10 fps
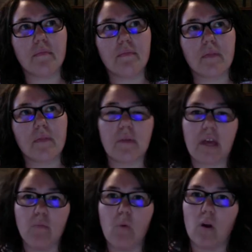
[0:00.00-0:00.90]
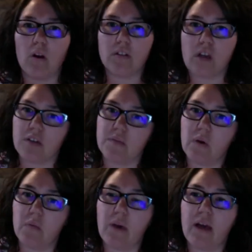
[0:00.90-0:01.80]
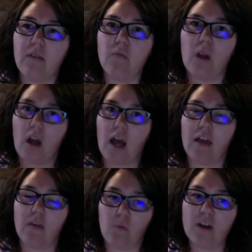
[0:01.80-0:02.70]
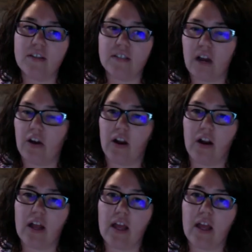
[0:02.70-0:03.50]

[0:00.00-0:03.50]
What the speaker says: it became more talked about. But when I was younger,